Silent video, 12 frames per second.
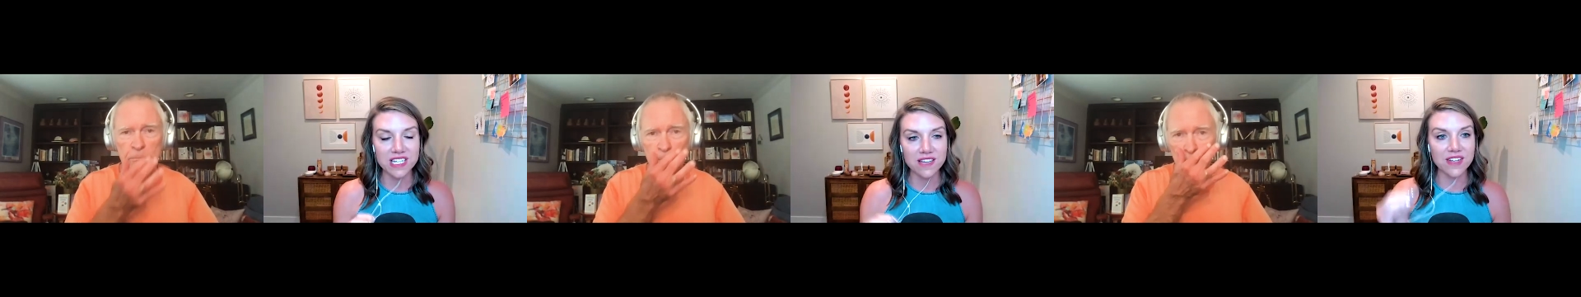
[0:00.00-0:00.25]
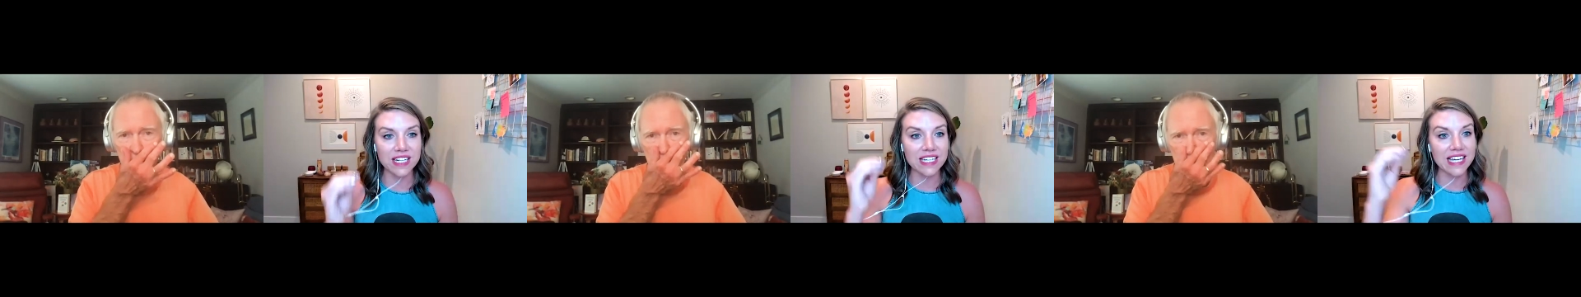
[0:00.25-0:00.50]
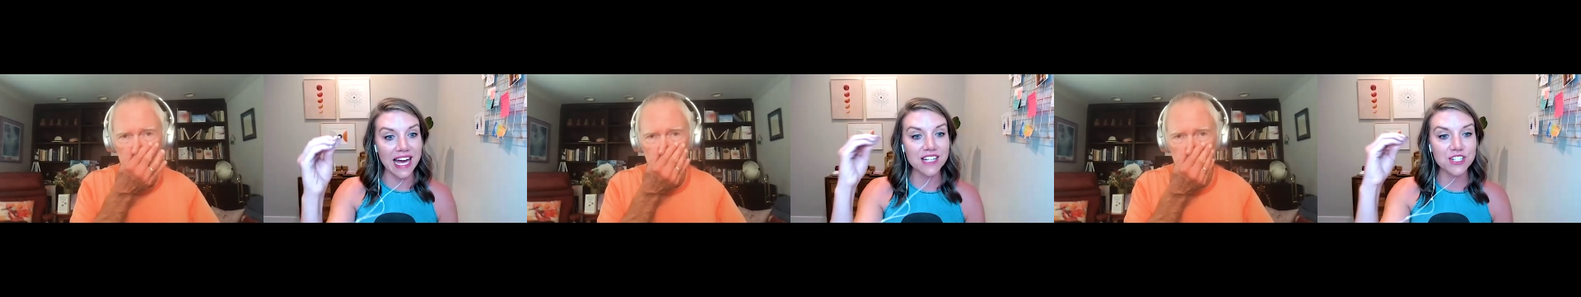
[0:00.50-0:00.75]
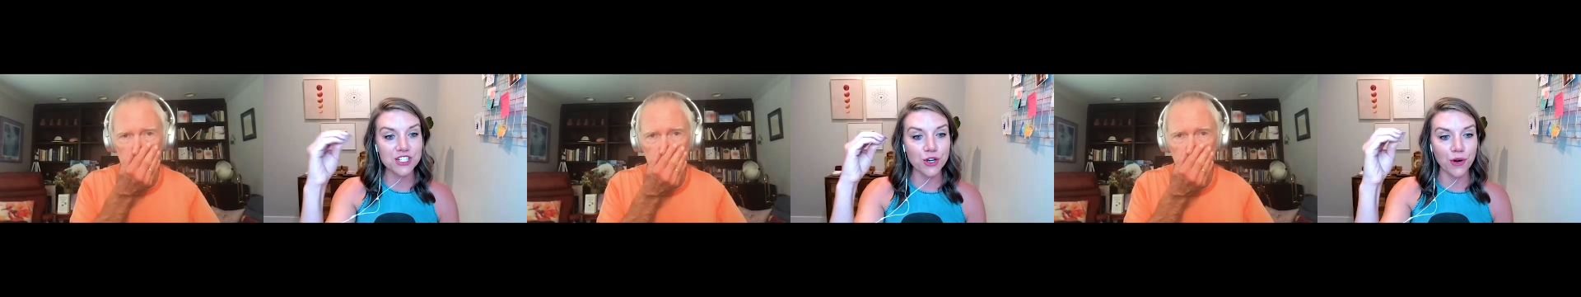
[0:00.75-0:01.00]
Speaker 1: even get
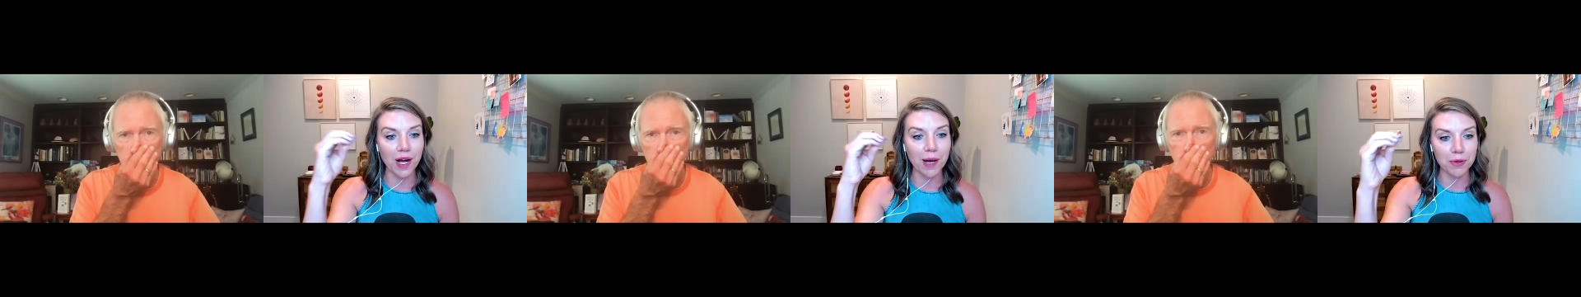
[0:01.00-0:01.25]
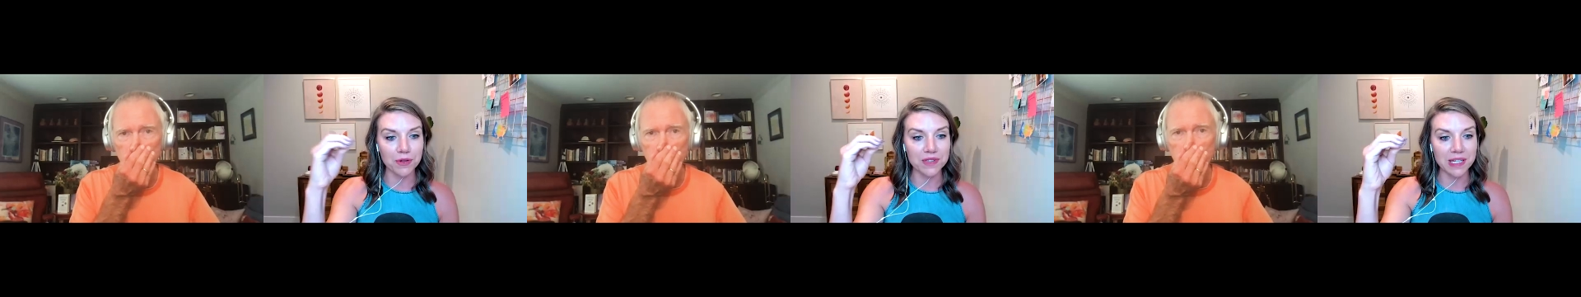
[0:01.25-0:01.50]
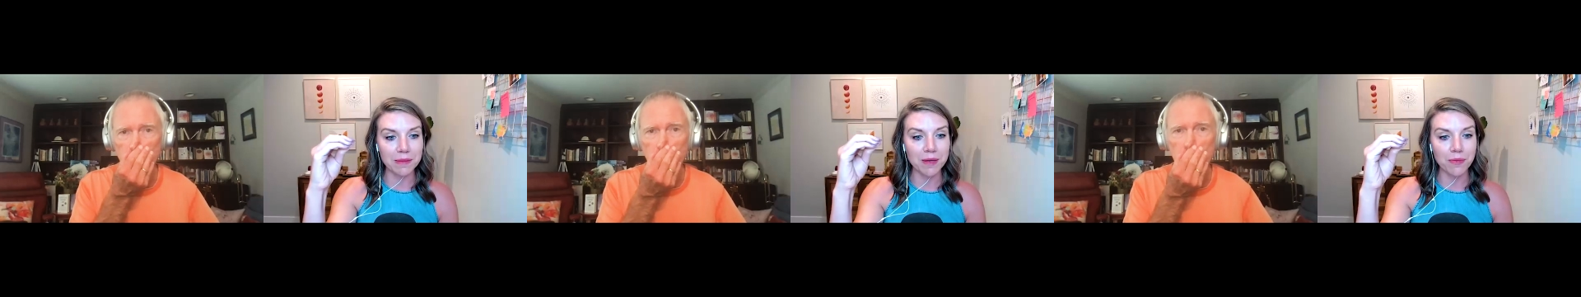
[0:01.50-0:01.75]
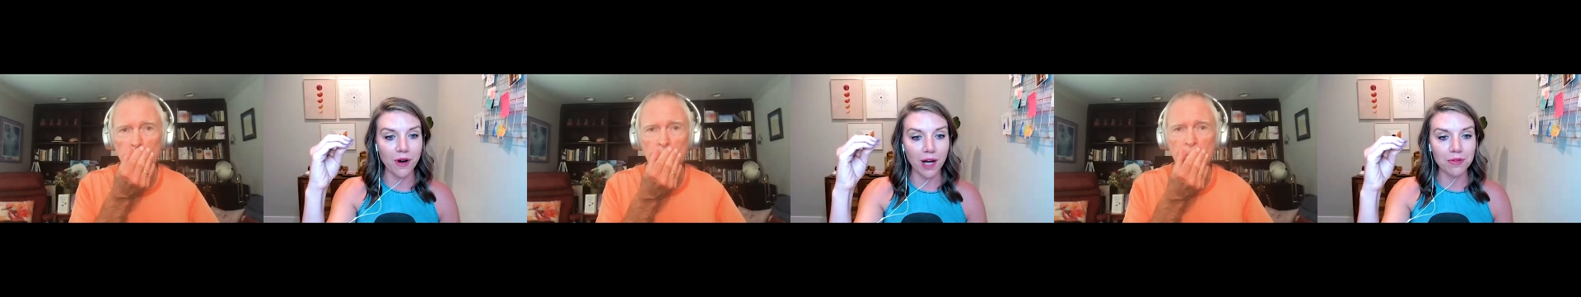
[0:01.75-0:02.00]
to your upper limit
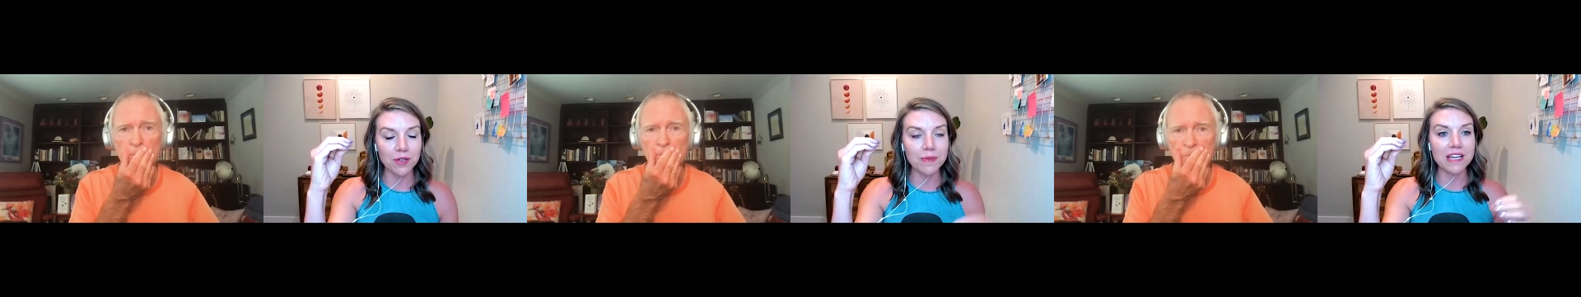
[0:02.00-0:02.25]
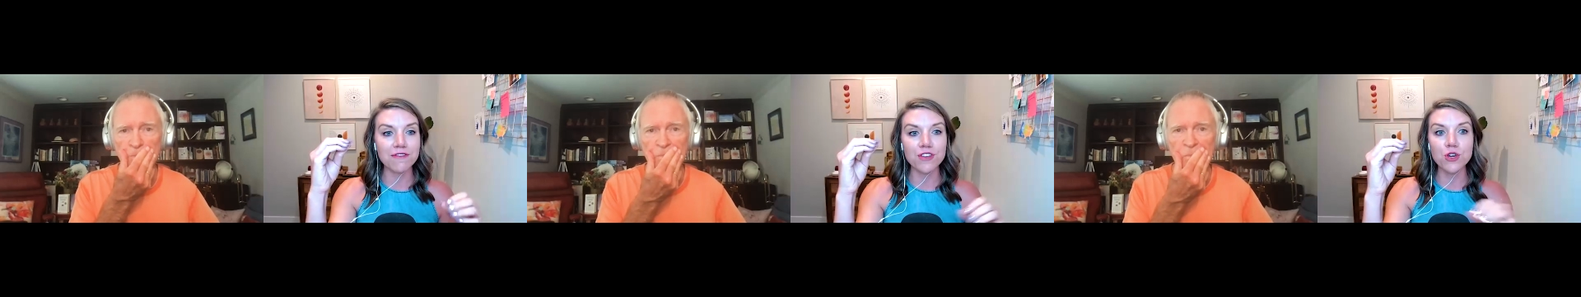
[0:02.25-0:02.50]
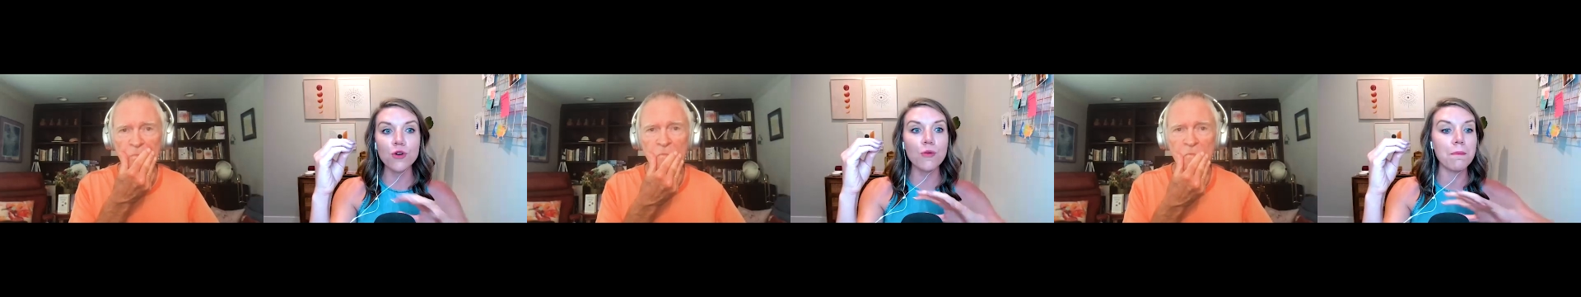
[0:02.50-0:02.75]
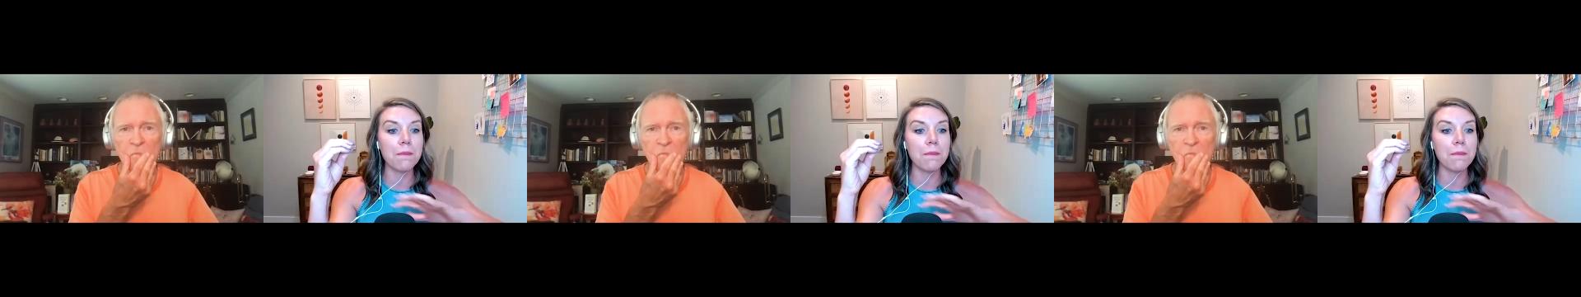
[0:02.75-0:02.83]
problem if your